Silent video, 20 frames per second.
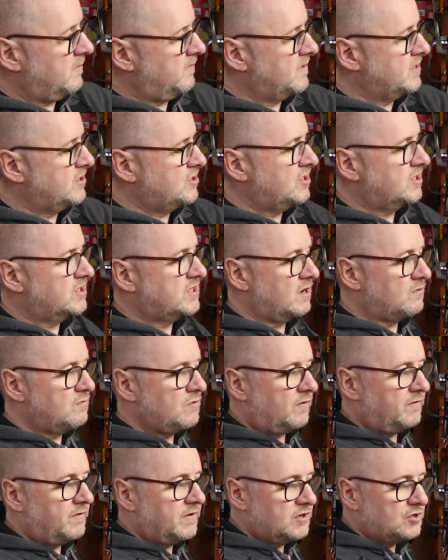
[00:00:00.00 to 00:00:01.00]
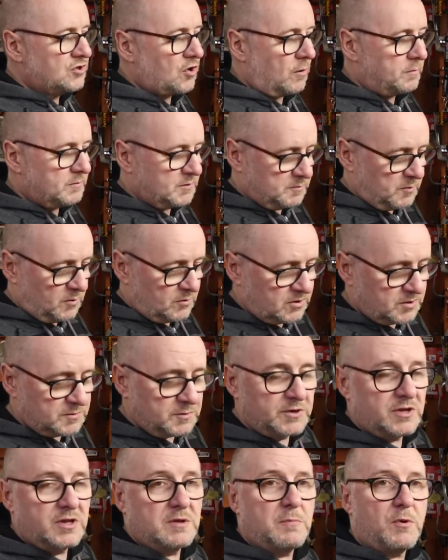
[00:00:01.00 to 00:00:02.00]
of inches down off the top. It's pointless
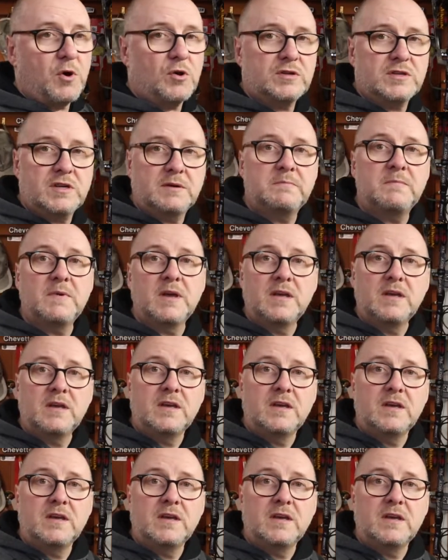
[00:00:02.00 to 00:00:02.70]
putting it on the bottom